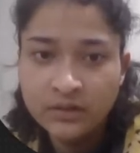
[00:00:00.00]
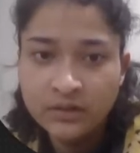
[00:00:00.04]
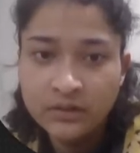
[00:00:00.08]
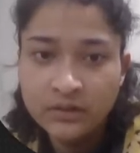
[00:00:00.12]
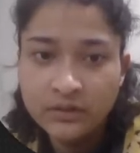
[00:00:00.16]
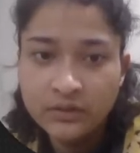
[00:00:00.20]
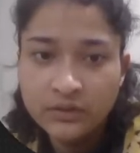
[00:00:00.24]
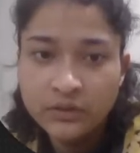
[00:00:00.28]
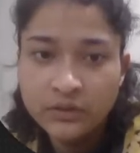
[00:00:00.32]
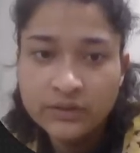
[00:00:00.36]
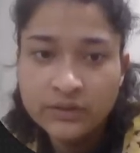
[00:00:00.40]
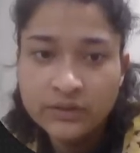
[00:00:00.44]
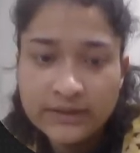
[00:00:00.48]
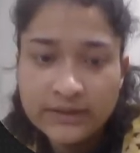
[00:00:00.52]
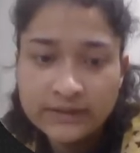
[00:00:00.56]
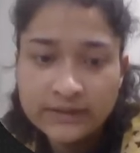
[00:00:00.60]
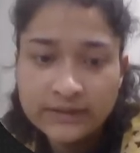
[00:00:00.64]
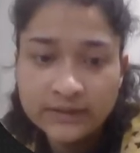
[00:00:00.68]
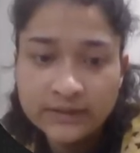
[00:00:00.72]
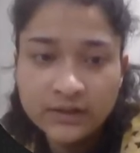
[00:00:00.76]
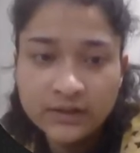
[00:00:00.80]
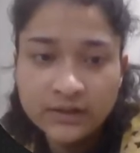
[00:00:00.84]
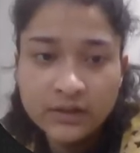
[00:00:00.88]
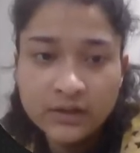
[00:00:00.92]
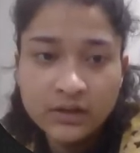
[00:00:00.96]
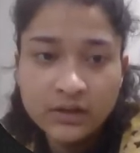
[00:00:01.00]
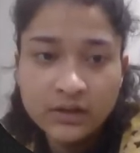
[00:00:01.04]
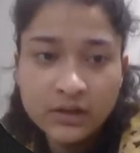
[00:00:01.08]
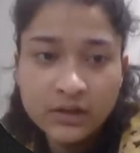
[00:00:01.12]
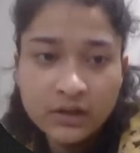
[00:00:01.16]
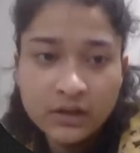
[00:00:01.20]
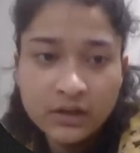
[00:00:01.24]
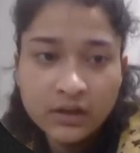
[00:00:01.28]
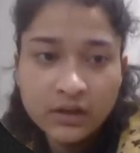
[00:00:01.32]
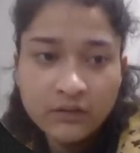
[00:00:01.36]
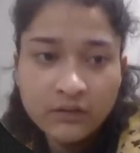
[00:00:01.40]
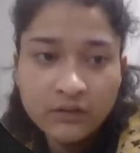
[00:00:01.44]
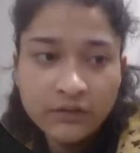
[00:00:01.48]
So see,
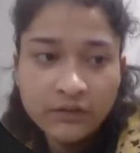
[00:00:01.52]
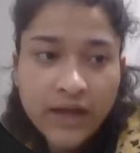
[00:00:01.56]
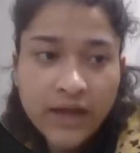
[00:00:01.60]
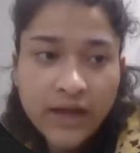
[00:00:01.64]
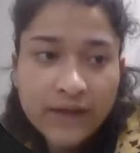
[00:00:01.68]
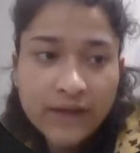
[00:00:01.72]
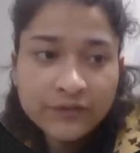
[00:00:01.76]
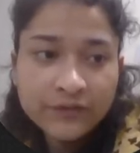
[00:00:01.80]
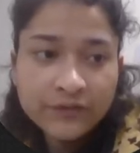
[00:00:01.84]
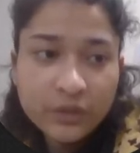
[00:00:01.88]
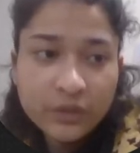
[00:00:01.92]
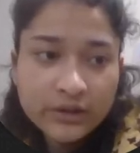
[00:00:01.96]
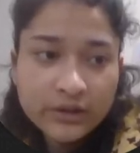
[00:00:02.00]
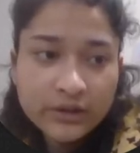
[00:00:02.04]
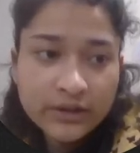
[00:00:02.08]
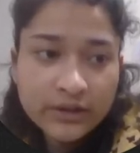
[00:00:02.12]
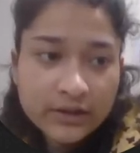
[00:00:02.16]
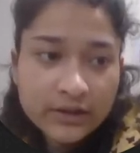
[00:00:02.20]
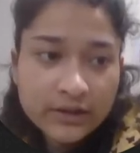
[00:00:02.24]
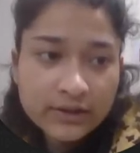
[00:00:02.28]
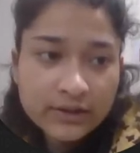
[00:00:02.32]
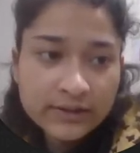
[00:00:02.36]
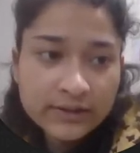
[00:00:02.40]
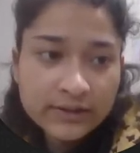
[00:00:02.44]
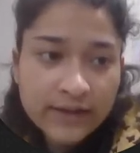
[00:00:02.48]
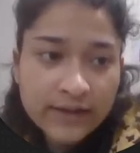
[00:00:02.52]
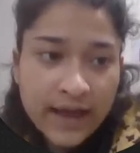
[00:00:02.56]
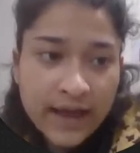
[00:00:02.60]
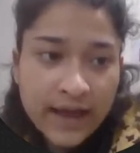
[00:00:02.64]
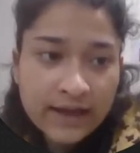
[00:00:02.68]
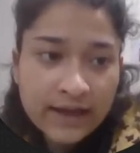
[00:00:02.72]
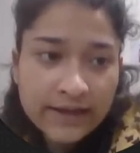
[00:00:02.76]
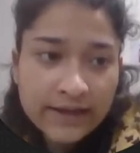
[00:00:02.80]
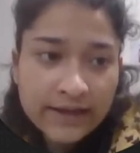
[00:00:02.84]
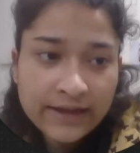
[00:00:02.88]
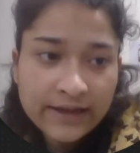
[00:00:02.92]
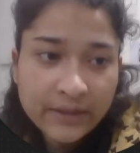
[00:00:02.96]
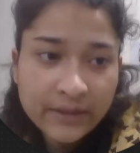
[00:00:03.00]
we have to return
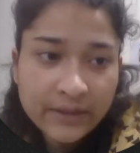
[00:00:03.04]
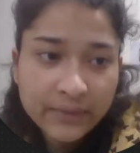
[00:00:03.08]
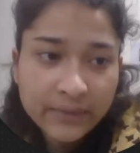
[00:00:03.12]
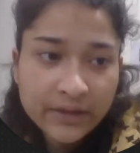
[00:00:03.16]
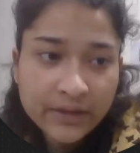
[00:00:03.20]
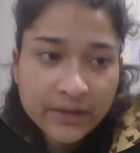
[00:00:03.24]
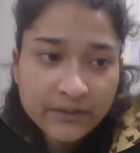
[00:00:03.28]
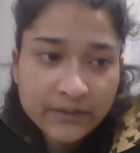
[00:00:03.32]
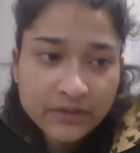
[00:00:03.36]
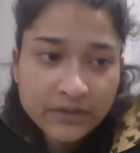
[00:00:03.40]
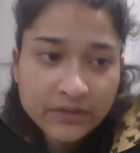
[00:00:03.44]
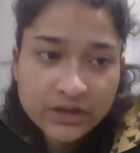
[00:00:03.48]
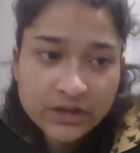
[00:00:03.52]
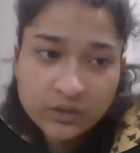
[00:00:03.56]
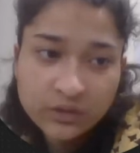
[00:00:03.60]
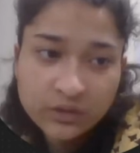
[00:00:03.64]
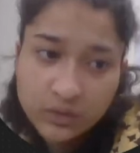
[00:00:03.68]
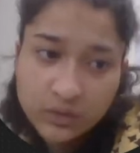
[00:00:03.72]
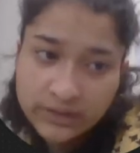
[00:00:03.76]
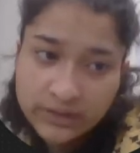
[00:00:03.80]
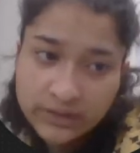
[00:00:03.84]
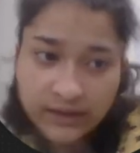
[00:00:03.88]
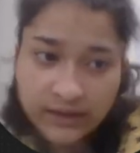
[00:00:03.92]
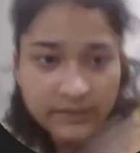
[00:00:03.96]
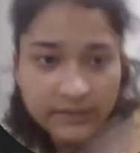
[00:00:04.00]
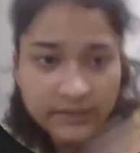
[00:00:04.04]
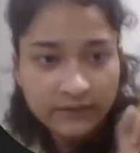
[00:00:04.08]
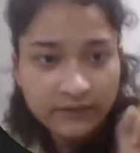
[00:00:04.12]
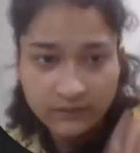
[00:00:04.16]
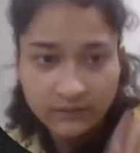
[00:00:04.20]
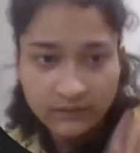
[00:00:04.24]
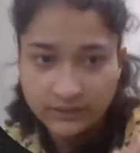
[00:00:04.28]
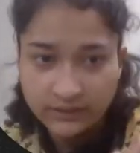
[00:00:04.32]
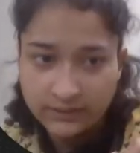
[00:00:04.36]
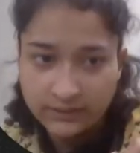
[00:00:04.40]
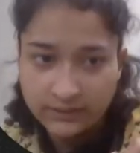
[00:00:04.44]
that element which is only occurring once.